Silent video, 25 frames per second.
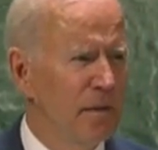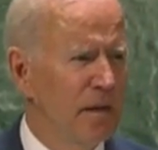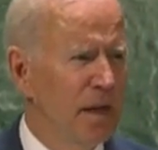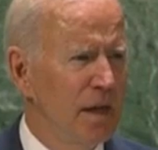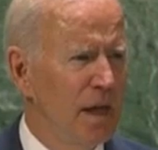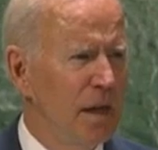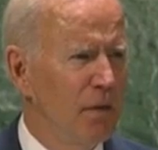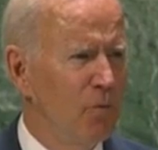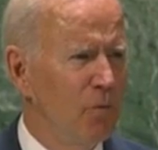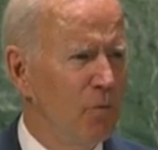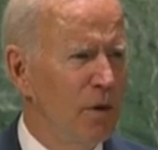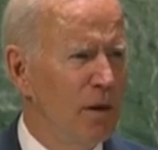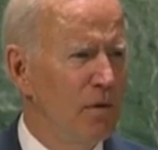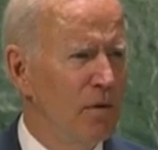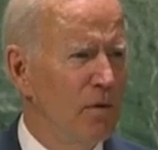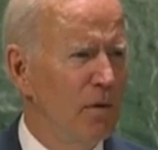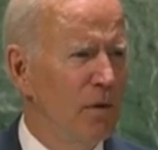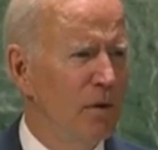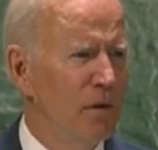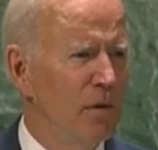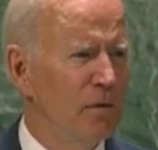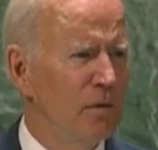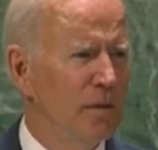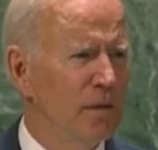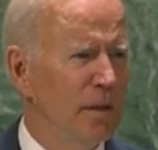and we
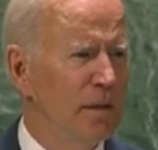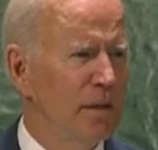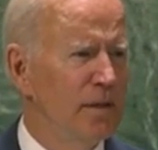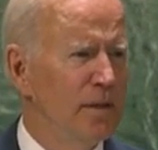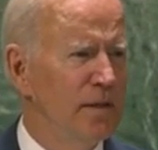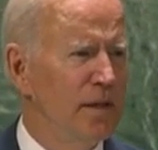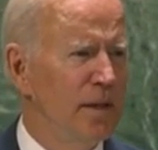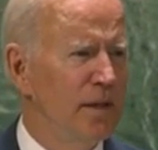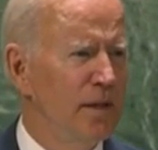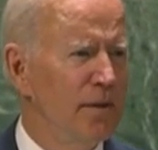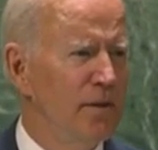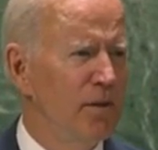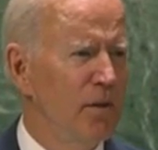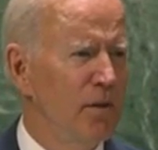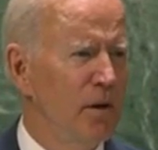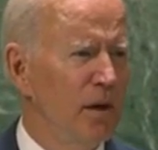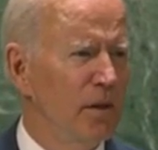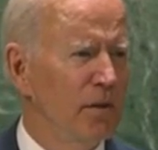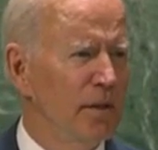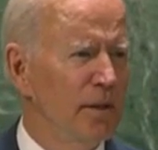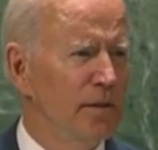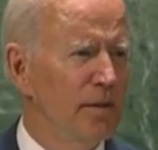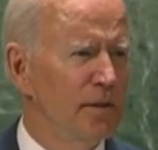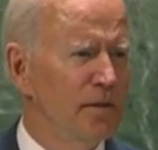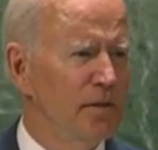will continue
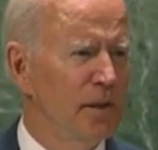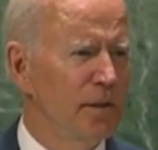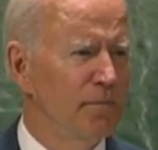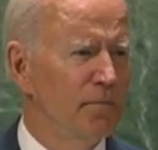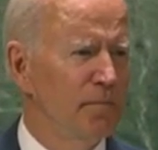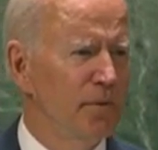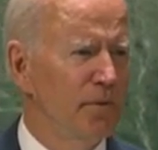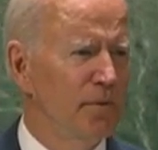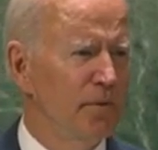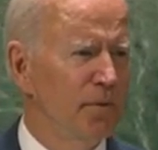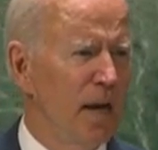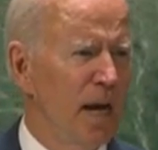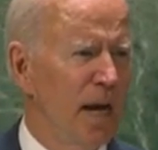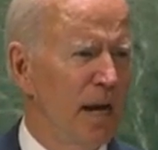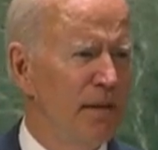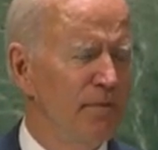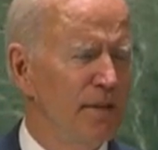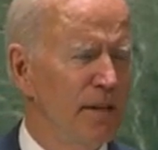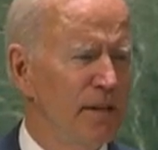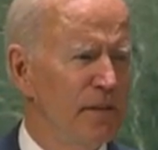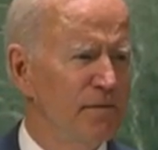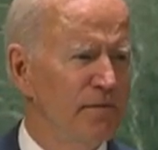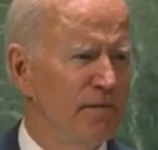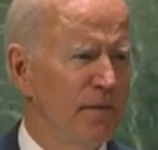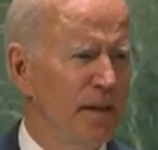our leadership to drive
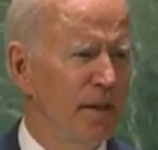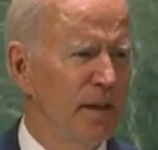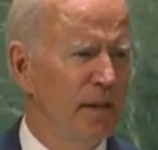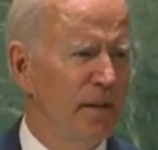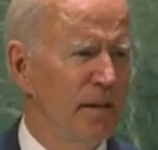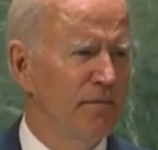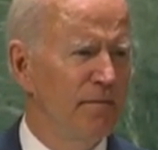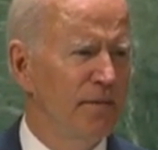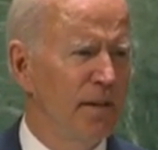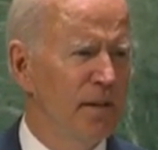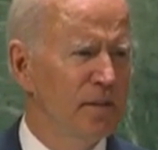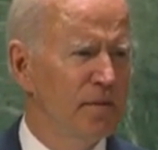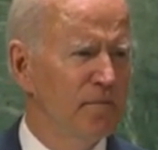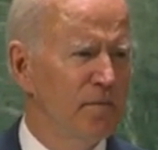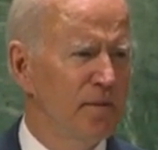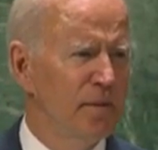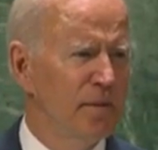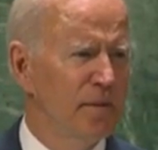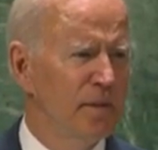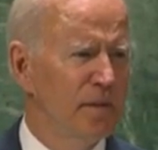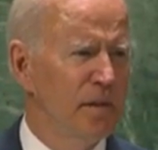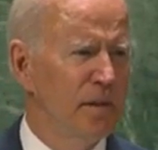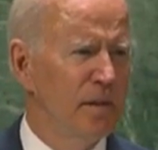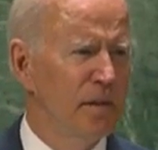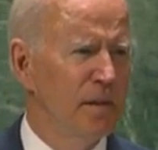these vital
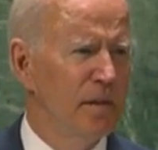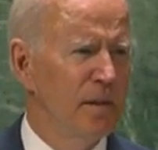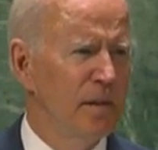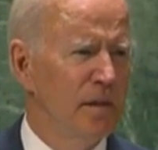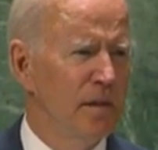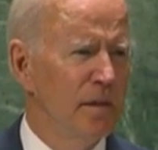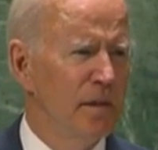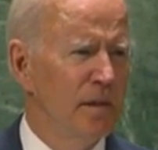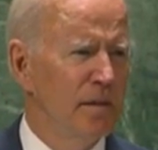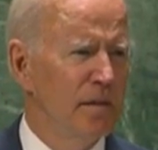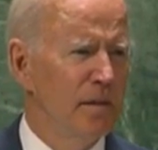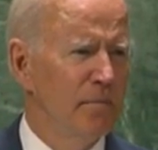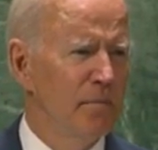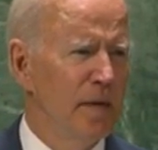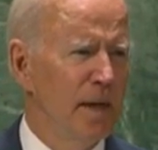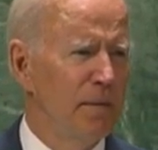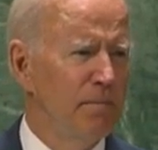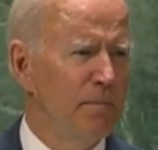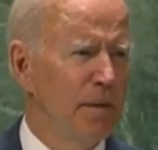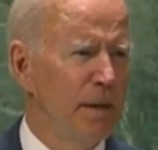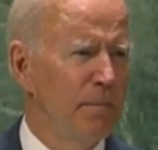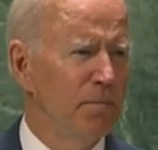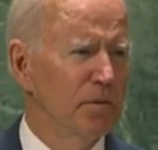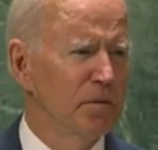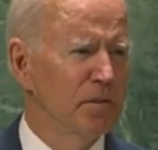investments to
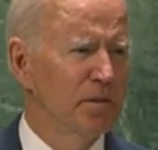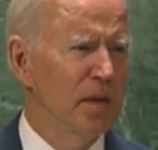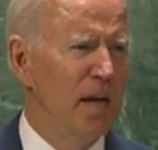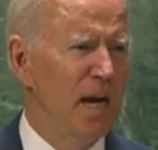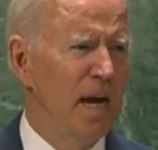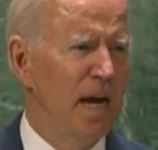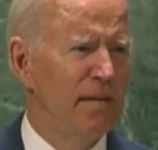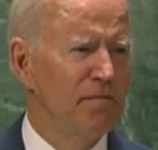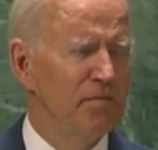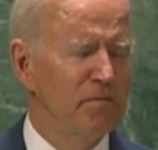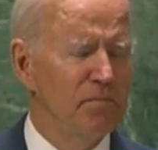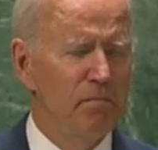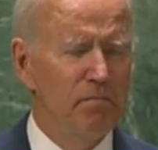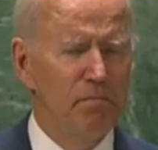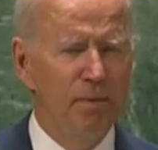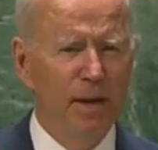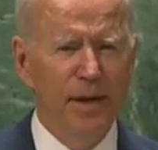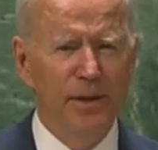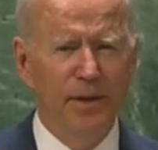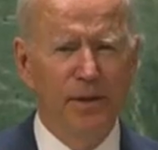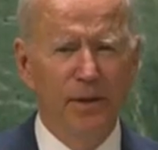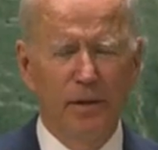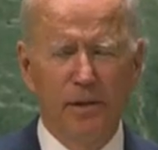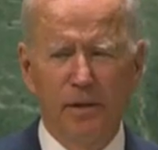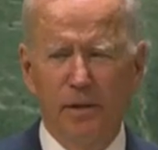make people's lives
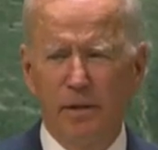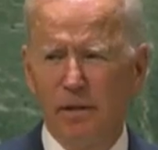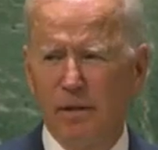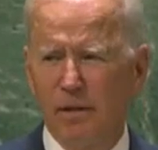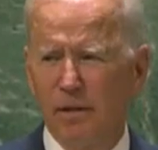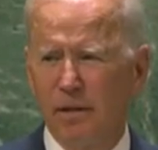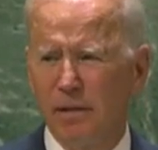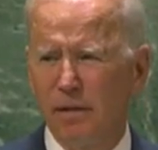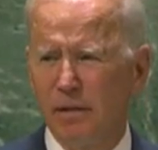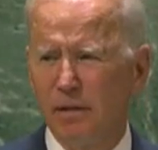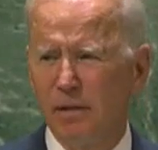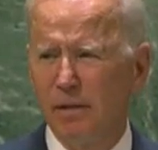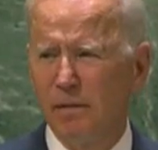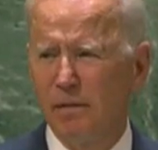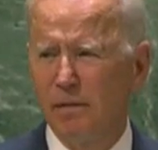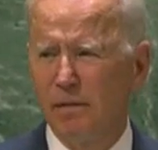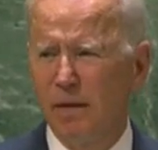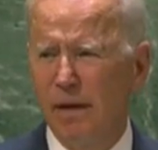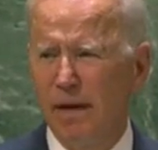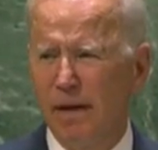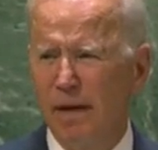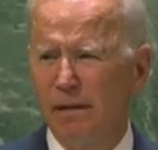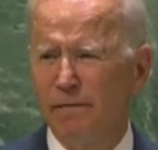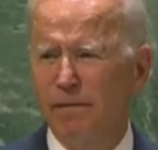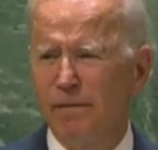better
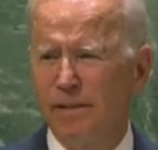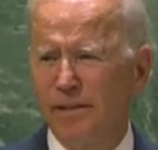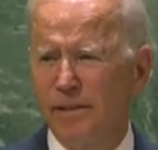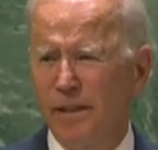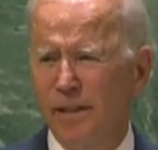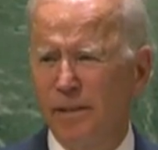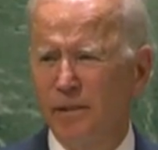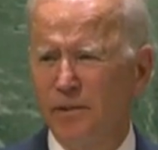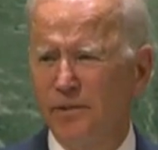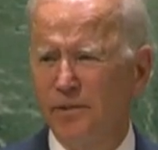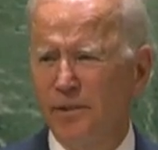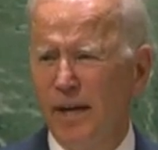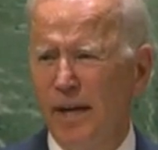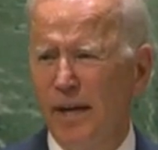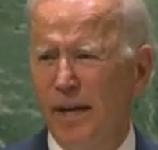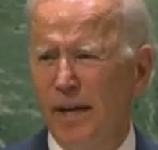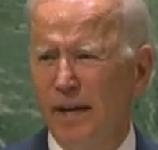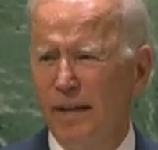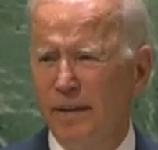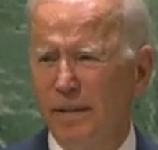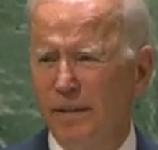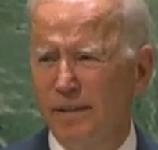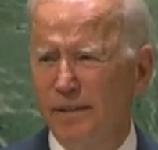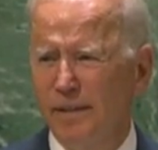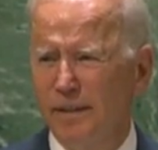every single
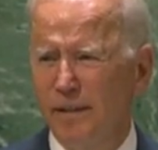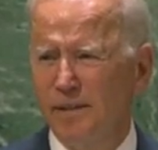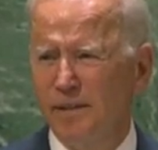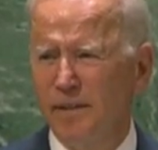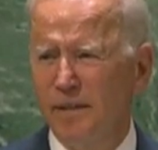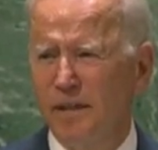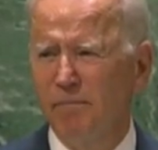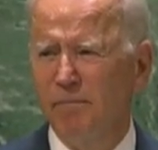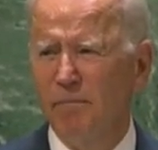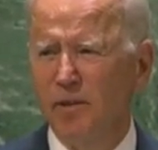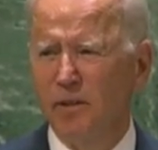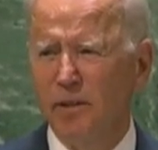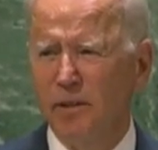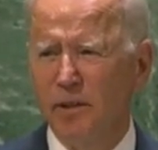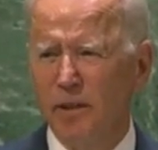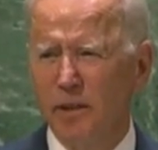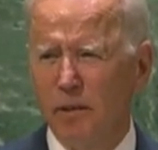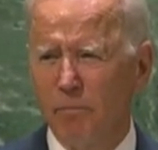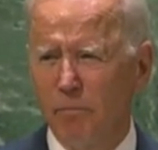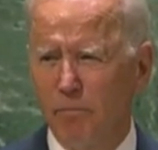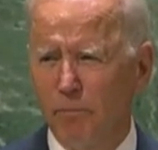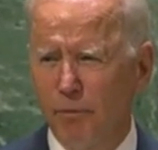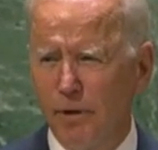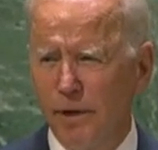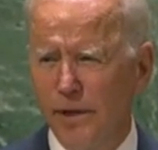day. Just give them a
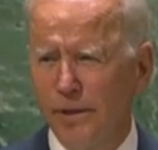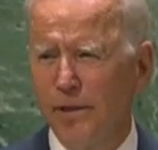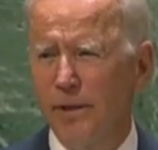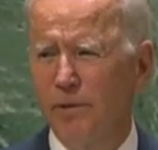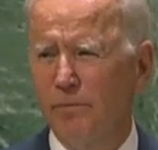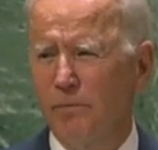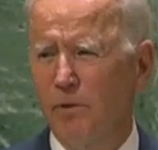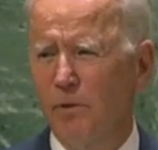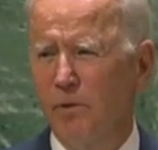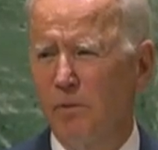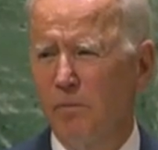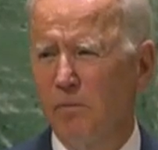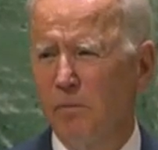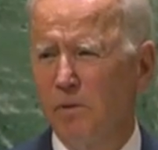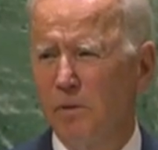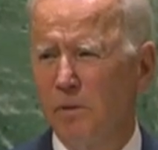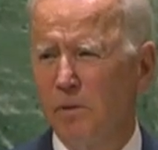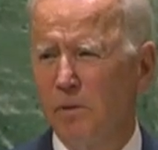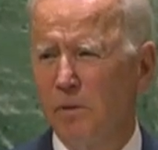little breathing room.